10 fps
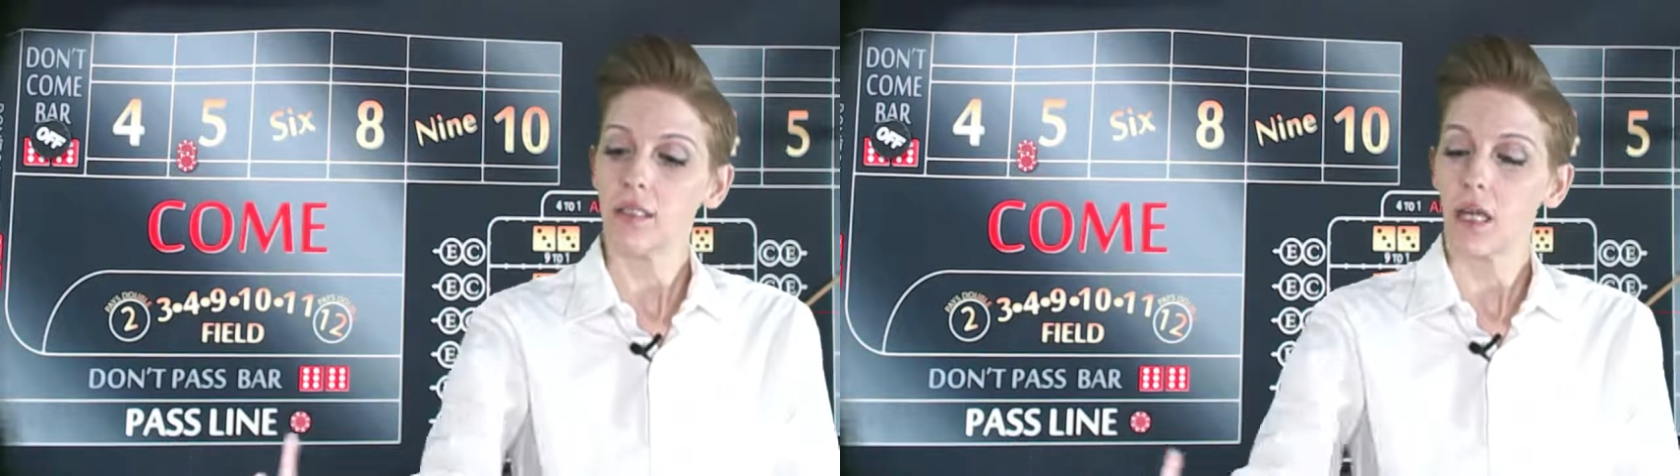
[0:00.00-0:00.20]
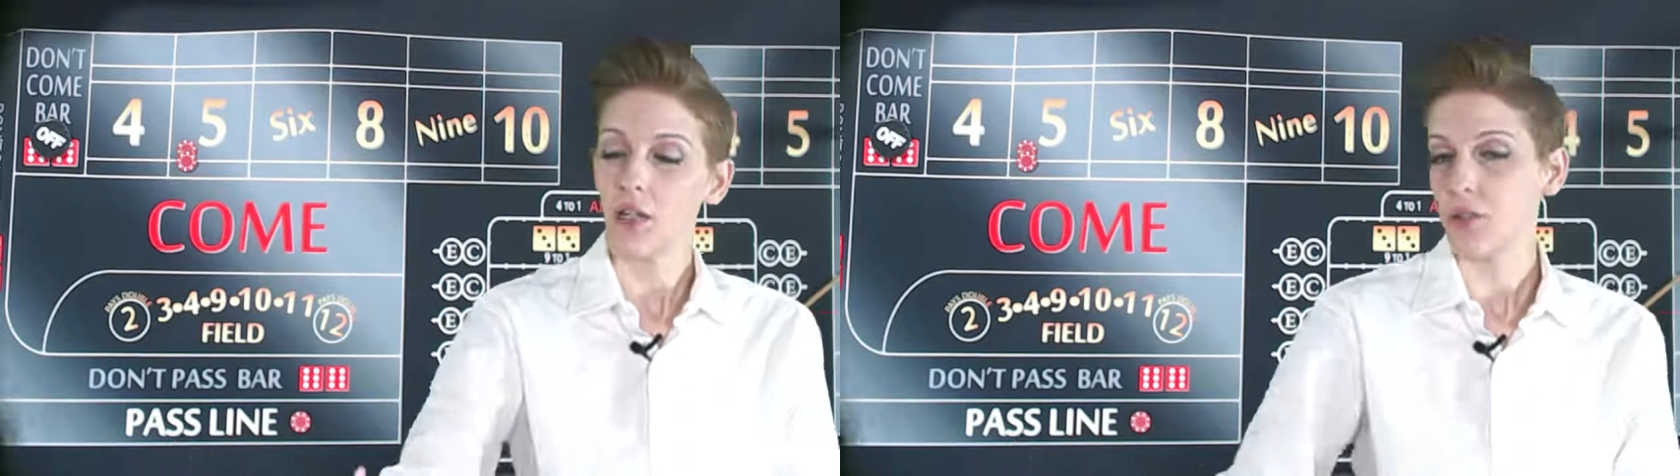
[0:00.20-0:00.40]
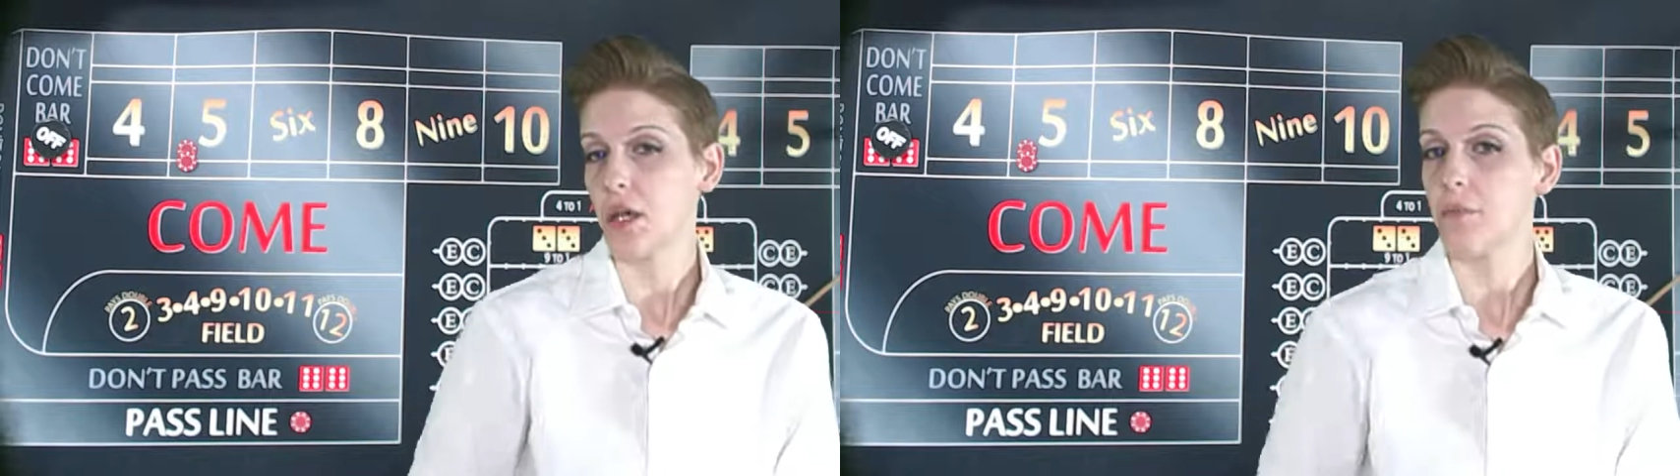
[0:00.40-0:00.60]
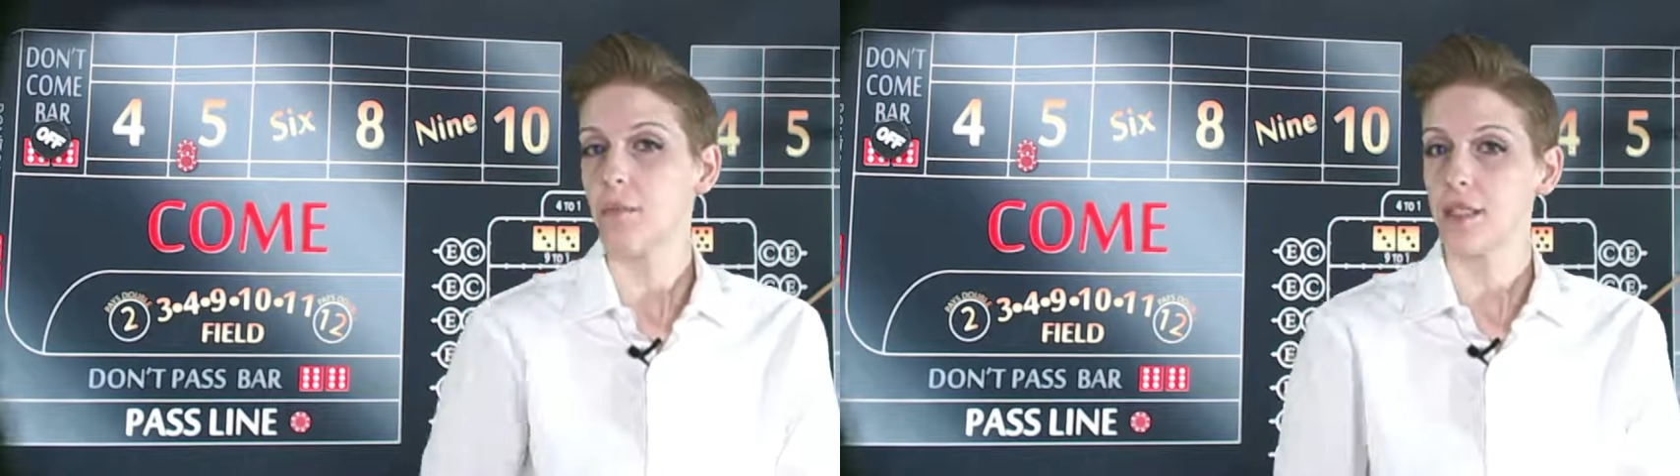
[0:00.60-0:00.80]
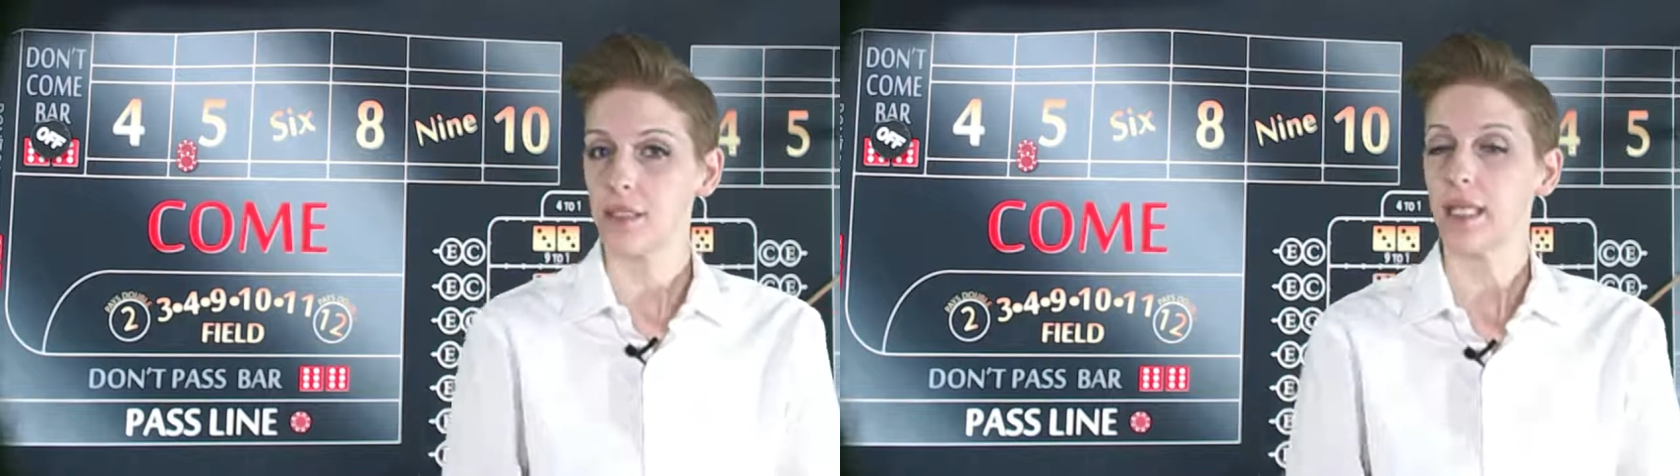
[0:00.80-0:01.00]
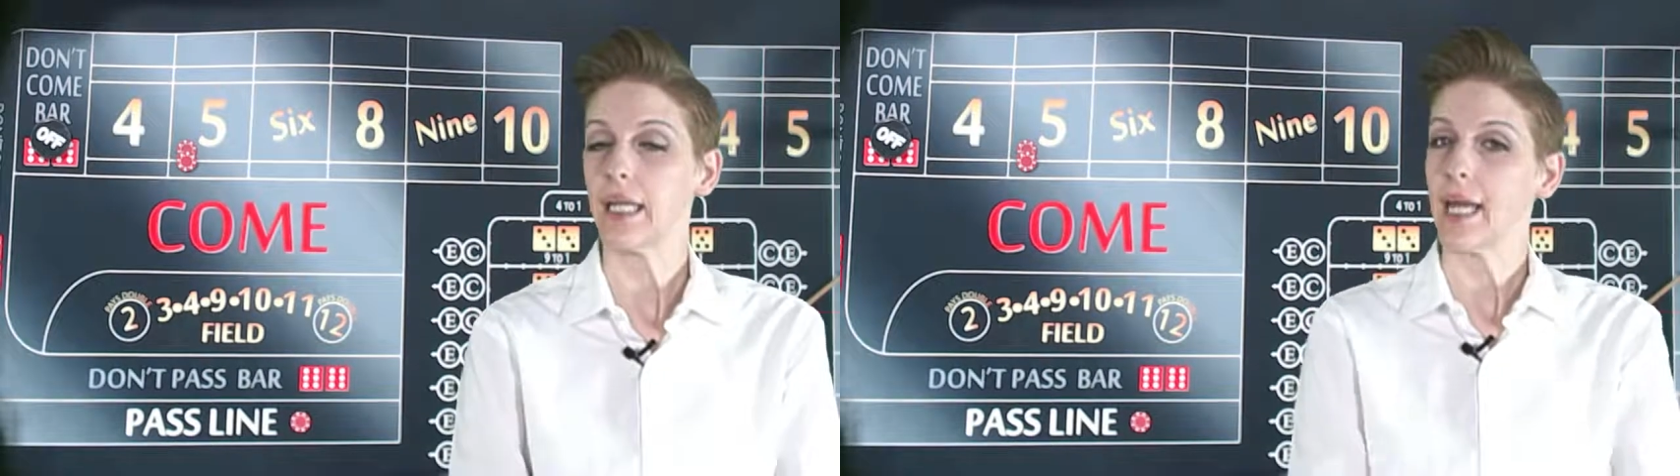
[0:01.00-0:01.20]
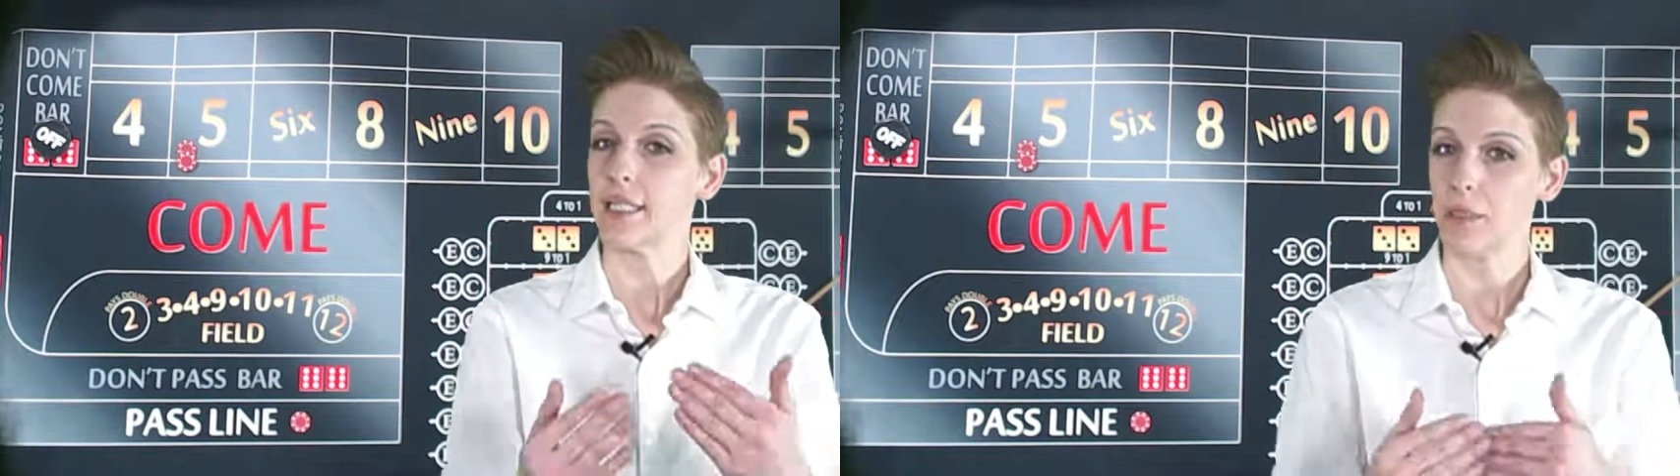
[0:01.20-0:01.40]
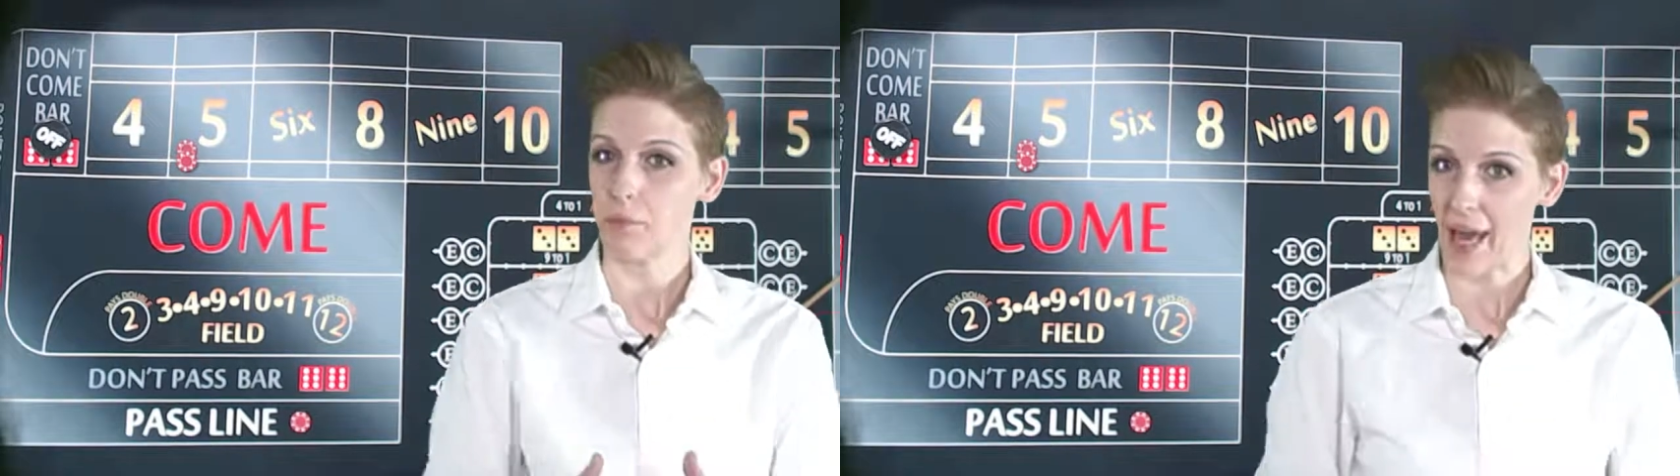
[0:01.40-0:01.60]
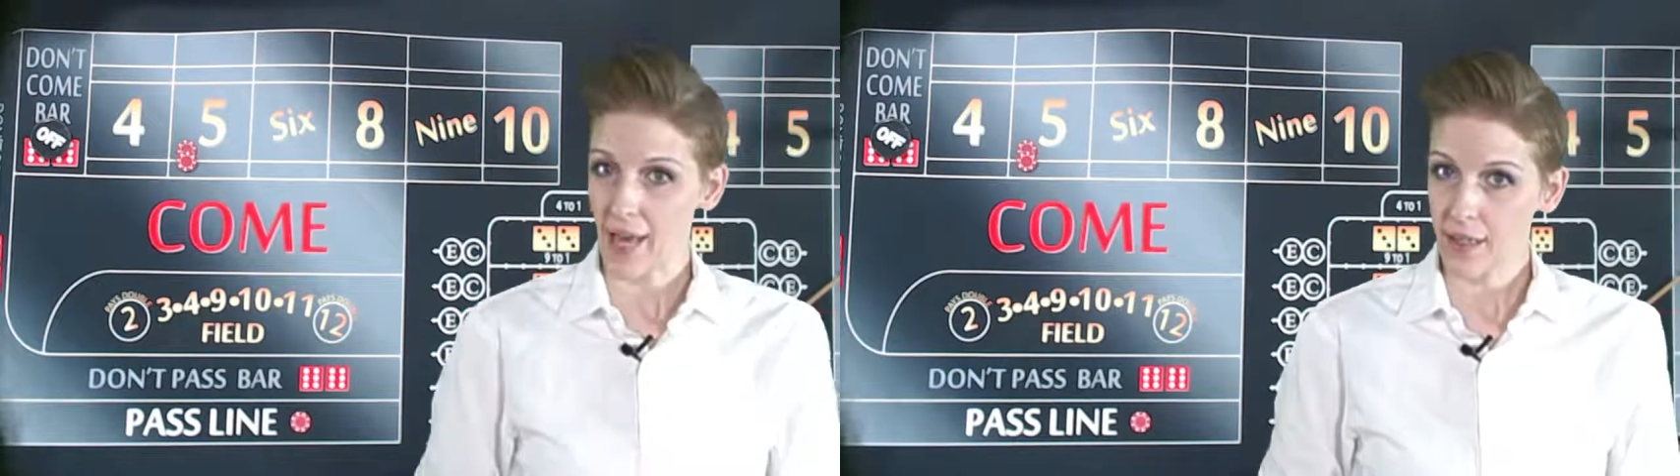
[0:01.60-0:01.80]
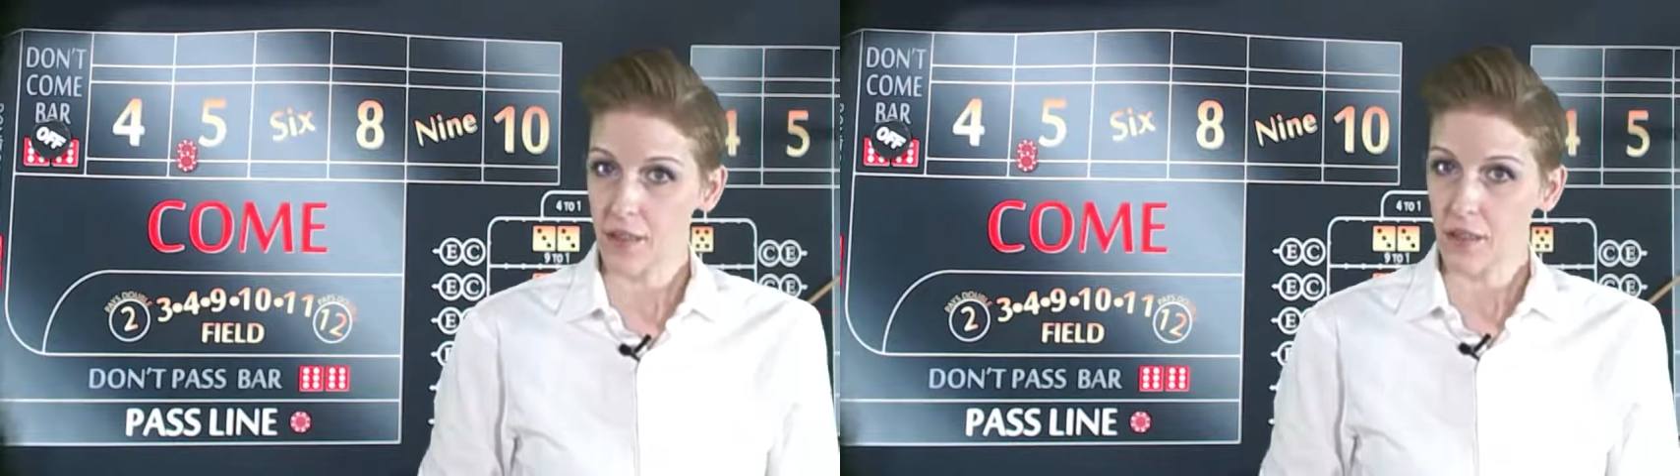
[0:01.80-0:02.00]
on your come bets get handed back,